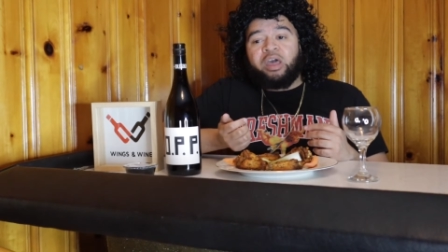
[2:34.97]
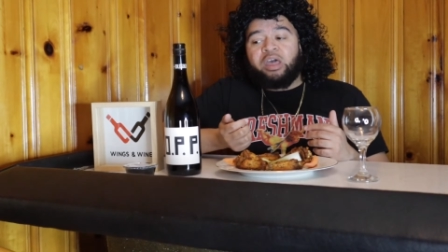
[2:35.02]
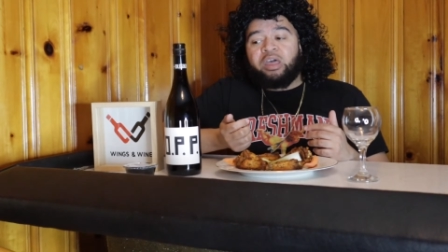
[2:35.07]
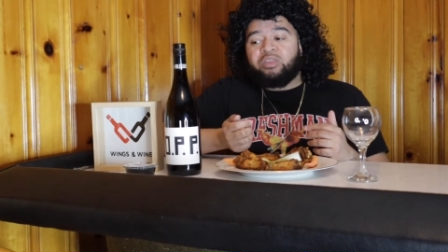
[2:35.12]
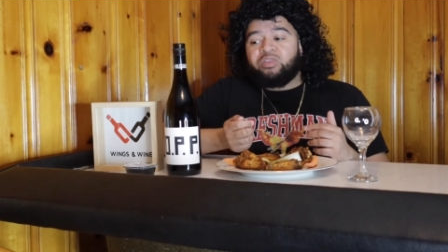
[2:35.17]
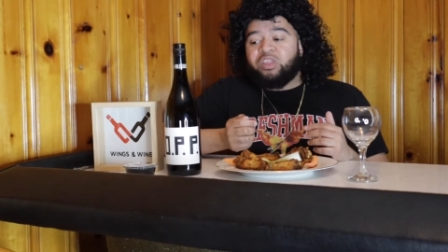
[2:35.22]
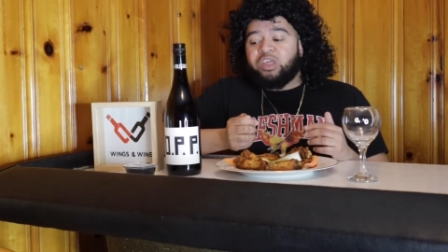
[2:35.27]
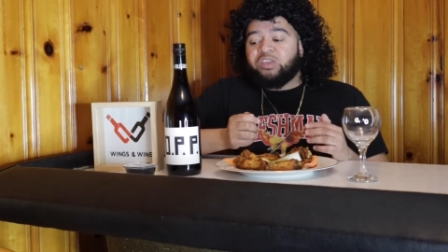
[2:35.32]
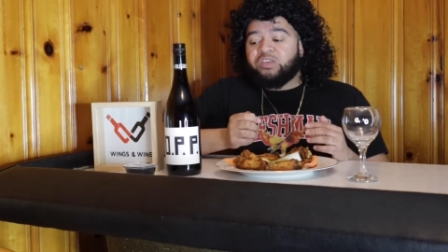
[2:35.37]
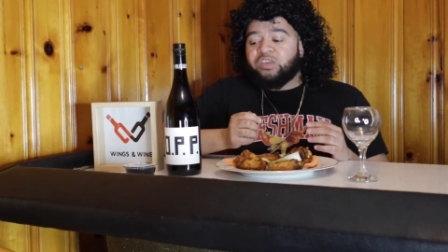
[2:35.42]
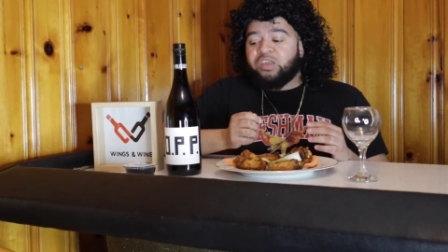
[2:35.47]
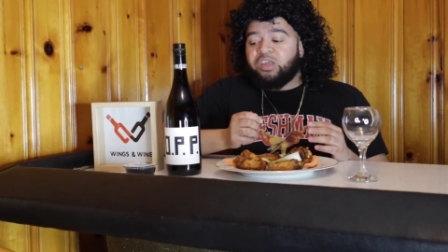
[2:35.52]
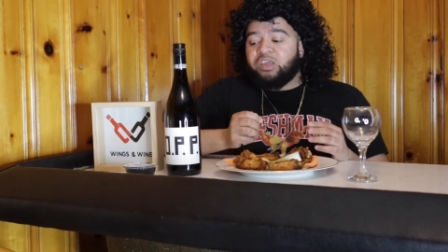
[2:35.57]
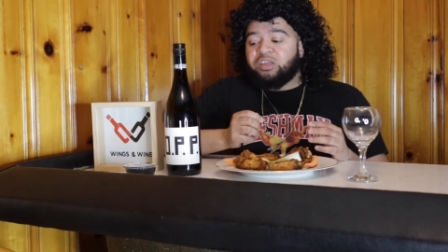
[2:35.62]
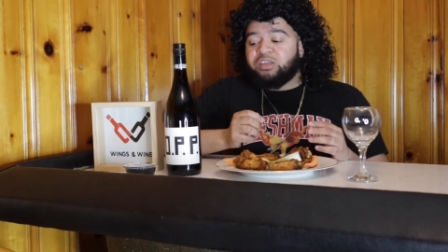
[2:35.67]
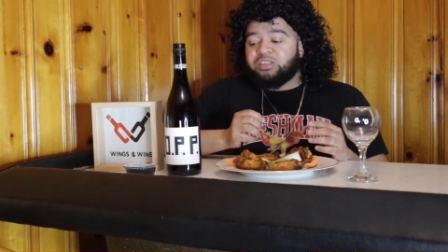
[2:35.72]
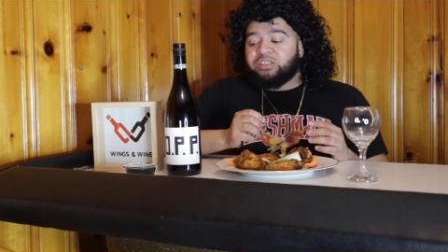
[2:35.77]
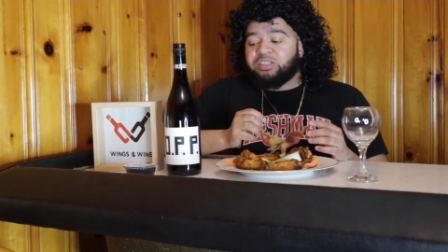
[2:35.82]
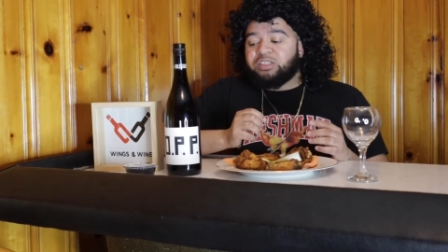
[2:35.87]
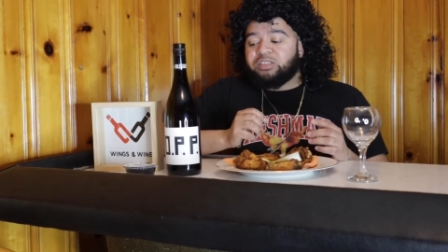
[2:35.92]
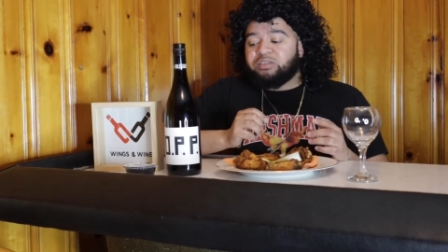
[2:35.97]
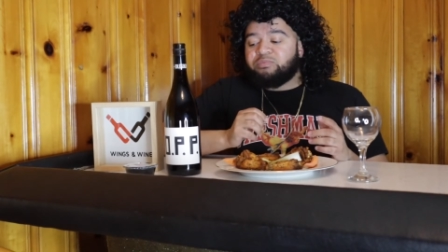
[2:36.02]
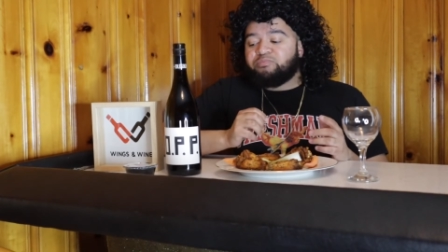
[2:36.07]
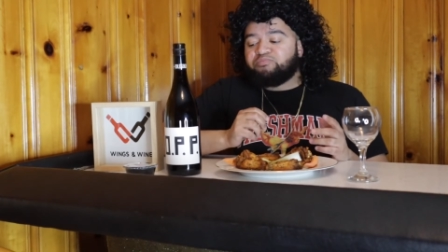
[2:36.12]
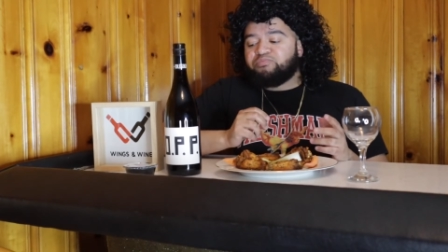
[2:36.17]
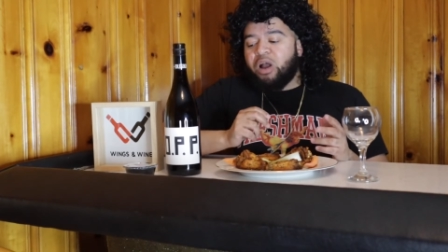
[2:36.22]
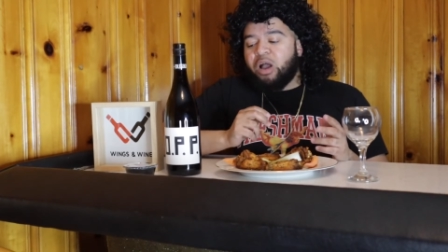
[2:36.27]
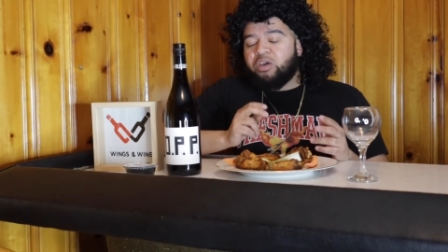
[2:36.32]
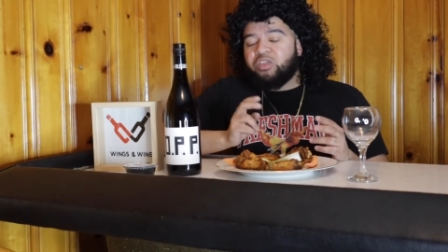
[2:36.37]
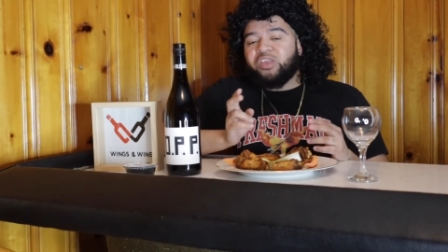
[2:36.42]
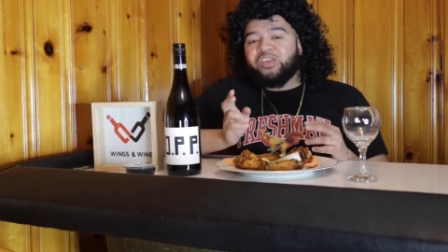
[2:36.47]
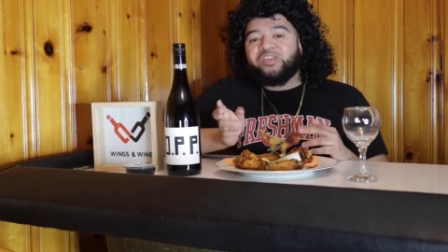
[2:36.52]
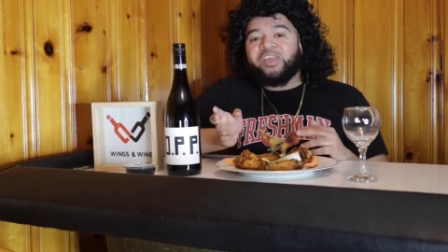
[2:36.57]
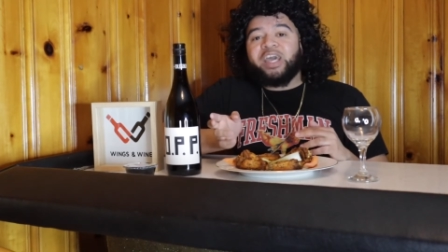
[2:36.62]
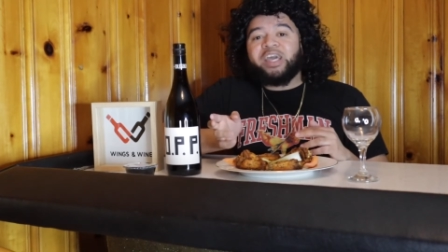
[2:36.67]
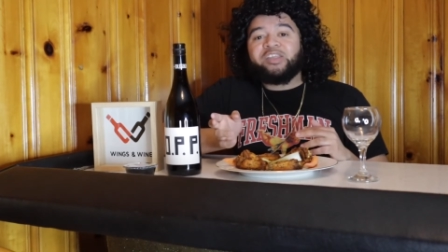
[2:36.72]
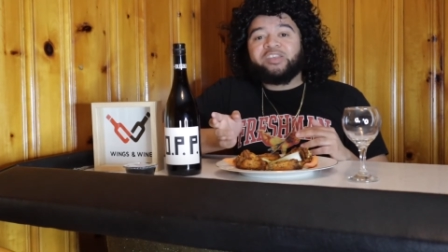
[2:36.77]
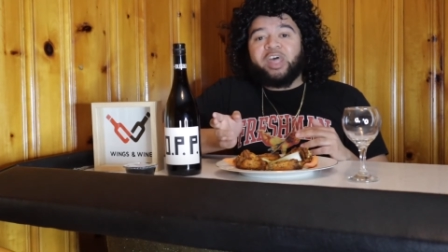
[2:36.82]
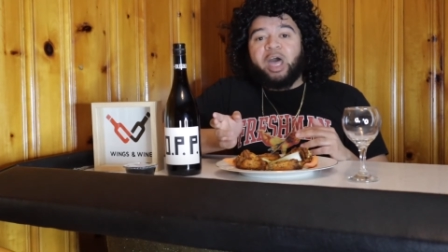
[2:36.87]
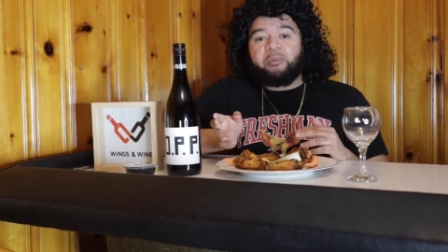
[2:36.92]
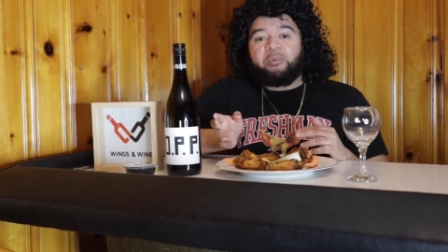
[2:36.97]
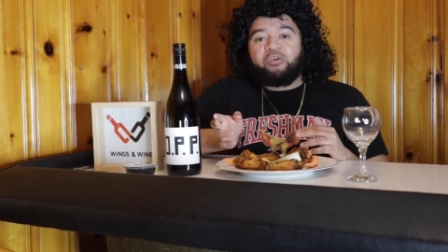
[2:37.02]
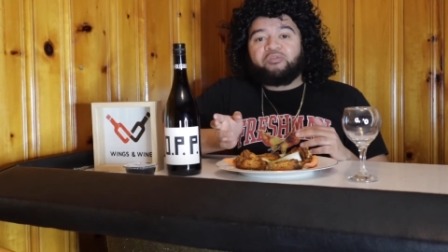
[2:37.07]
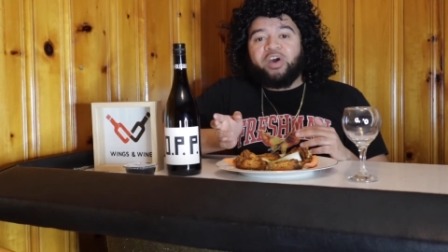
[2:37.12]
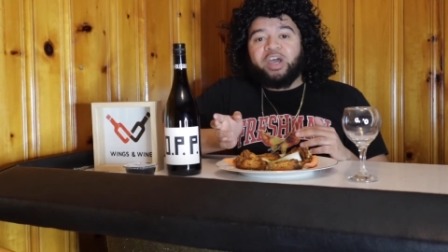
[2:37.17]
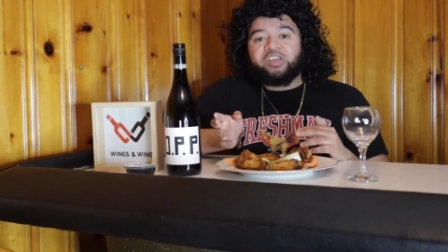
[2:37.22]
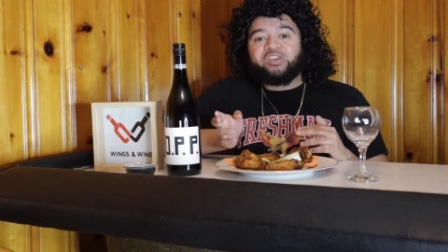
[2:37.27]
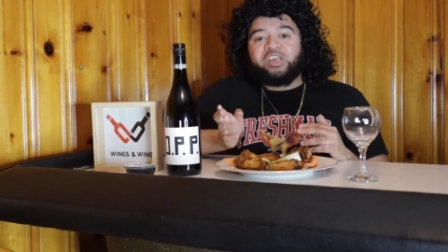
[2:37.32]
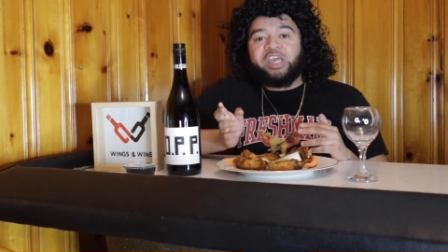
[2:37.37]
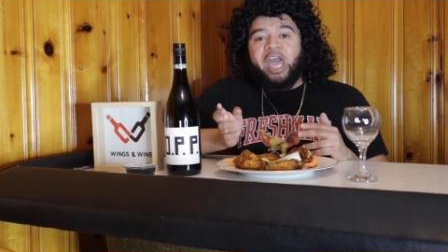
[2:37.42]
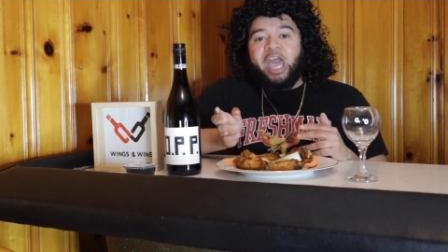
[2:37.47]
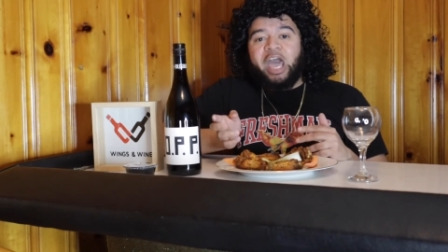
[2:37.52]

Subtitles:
This is probably the second time I've actually